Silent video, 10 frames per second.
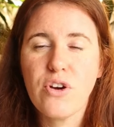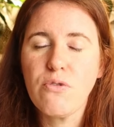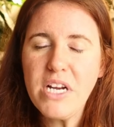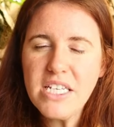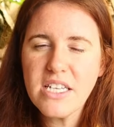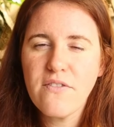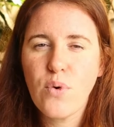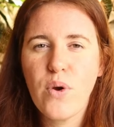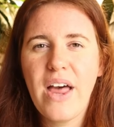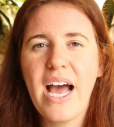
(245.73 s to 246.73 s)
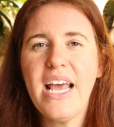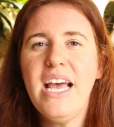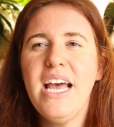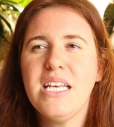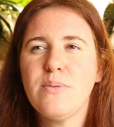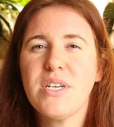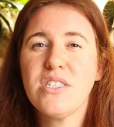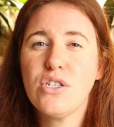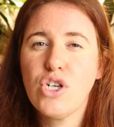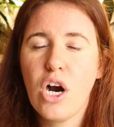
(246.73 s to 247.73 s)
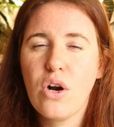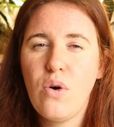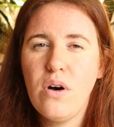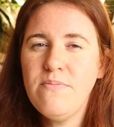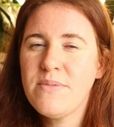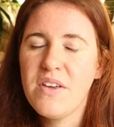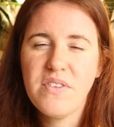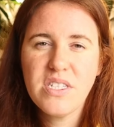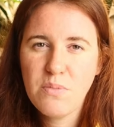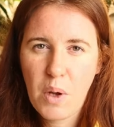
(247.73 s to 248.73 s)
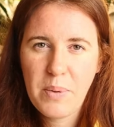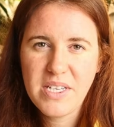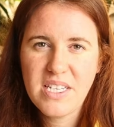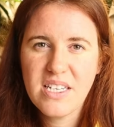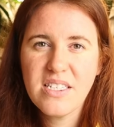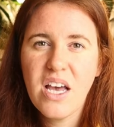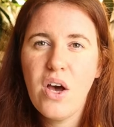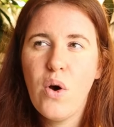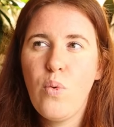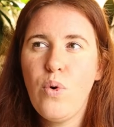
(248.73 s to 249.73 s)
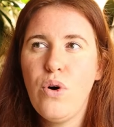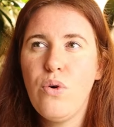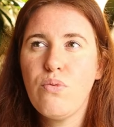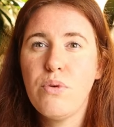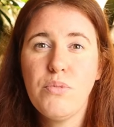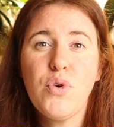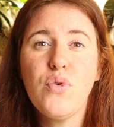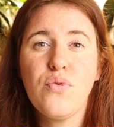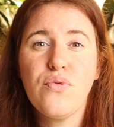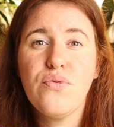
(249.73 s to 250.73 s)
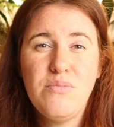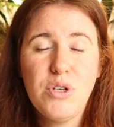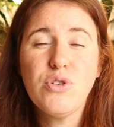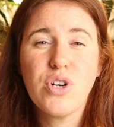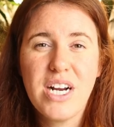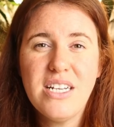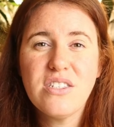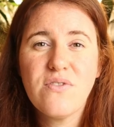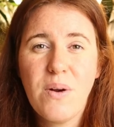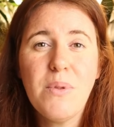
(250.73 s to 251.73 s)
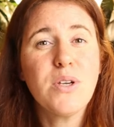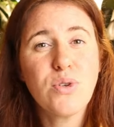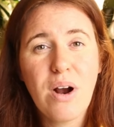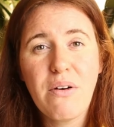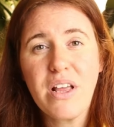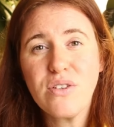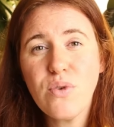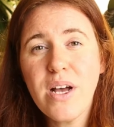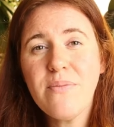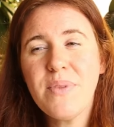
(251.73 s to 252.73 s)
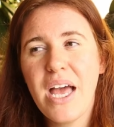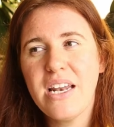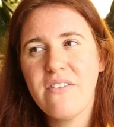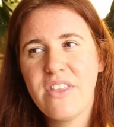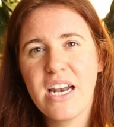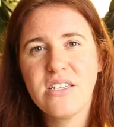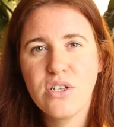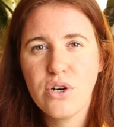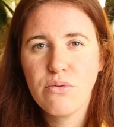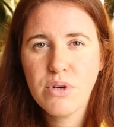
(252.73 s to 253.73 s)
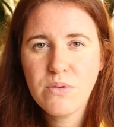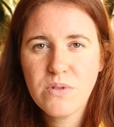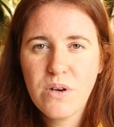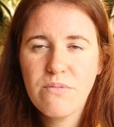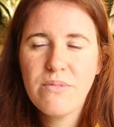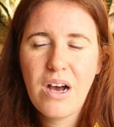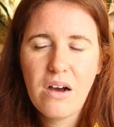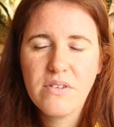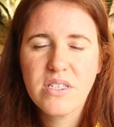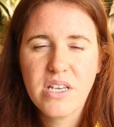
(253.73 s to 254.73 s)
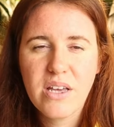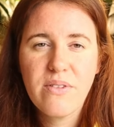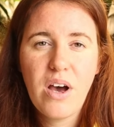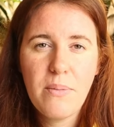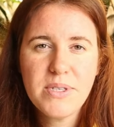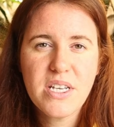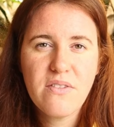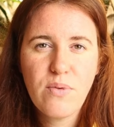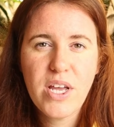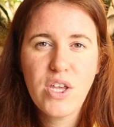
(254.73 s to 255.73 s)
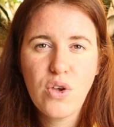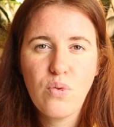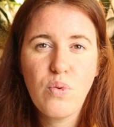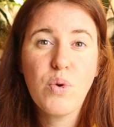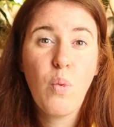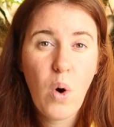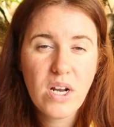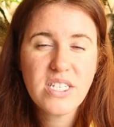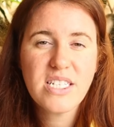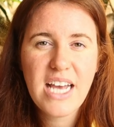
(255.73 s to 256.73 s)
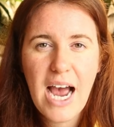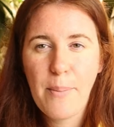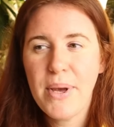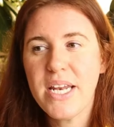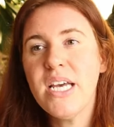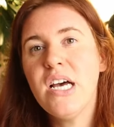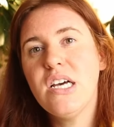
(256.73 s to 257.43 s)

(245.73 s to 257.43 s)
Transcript: The reason for that is because the charcoal, even the small pieces, will remove nutrients from the surrounding soil, and if that is in your root zone, obviously the opposite of what you would want to happen.